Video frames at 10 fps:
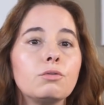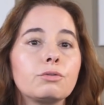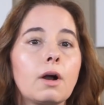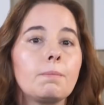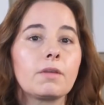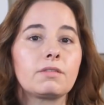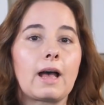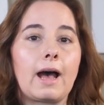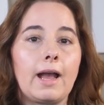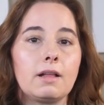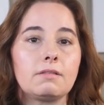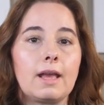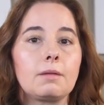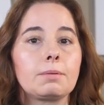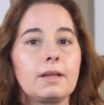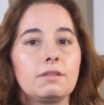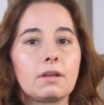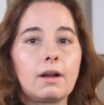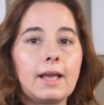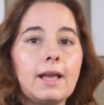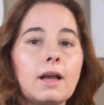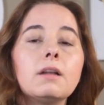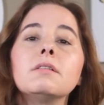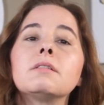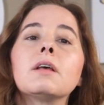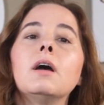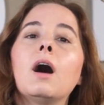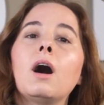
from the sides and place our hands